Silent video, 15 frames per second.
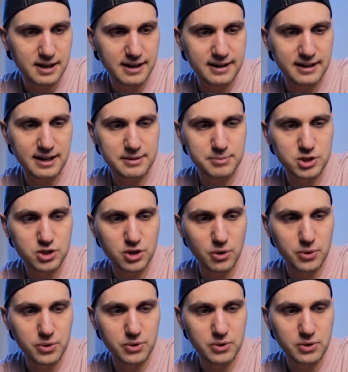And let me
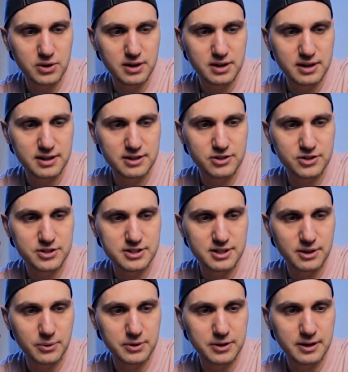show you the
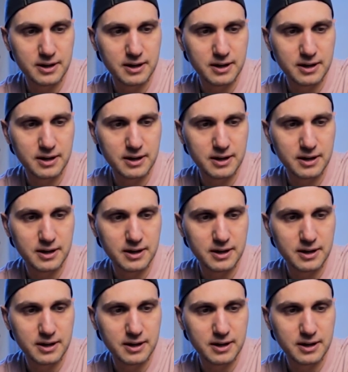result.